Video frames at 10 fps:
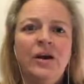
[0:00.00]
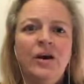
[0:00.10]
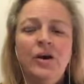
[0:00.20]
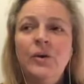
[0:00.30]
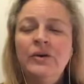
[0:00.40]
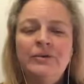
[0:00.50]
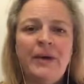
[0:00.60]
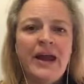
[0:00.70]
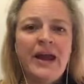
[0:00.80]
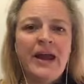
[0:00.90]
Who is a
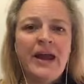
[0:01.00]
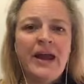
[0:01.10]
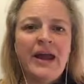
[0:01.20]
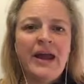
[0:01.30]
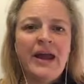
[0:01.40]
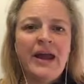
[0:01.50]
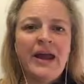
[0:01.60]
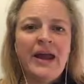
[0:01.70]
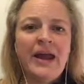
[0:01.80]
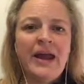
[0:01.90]
pain in the neck?
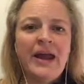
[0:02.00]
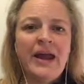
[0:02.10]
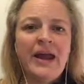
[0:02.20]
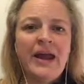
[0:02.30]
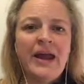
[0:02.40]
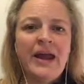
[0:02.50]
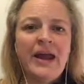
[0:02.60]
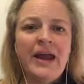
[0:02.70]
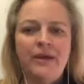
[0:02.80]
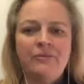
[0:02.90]
What
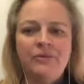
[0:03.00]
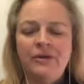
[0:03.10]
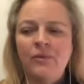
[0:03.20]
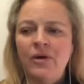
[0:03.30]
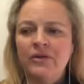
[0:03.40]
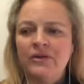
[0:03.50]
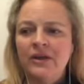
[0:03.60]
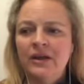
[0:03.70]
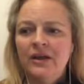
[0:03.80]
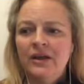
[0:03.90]
memory? What
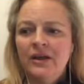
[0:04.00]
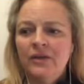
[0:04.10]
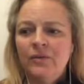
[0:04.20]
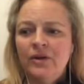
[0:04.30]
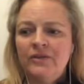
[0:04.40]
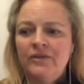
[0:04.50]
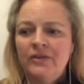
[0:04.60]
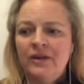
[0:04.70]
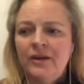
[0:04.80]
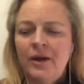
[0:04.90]

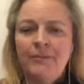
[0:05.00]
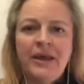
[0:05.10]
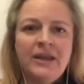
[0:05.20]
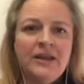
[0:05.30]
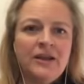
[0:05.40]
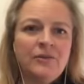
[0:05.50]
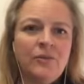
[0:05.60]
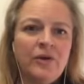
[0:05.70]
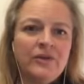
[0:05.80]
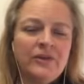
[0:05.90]
opinion?
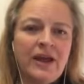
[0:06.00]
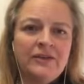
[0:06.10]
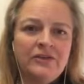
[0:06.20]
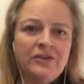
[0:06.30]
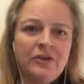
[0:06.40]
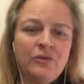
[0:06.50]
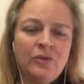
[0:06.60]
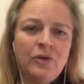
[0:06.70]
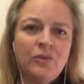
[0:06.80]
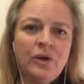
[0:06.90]
What attitude?
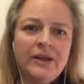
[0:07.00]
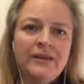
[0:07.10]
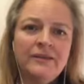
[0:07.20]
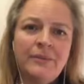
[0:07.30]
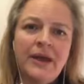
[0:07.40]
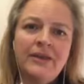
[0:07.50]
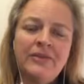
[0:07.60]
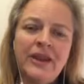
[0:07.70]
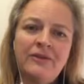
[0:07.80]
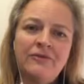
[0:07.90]
What is a pain in
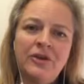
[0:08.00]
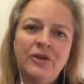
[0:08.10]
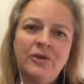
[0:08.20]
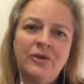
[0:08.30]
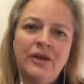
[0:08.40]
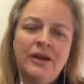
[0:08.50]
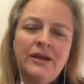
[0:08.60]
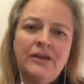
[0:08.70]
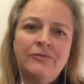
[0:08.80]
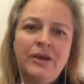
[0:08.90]
the neck for you?
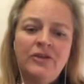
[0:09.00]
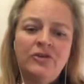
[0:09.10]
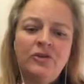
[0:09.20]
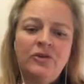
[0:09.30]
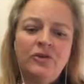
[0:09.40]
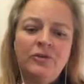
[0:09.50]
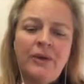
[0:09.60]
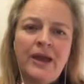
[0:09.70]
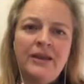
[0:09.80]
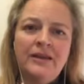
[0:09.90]
Never mind your the
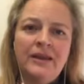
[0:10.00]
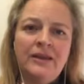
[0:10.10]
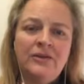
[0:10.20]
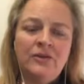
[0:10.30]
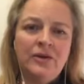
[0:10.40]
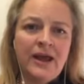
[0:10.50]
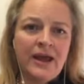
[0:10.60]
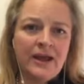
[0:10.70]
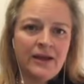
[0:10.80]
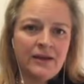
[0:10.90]
pain in your
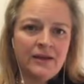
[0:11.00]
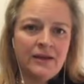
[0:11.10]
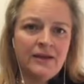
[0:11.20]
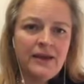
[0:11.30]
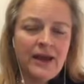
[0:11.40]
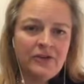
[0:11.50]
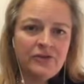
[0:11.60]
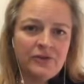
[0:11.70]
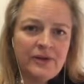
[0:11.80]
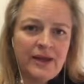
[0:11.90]
neck,
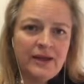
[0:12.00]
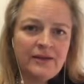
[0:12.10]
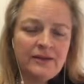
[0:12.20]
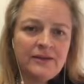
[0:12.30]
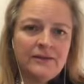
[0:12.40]
actual neck.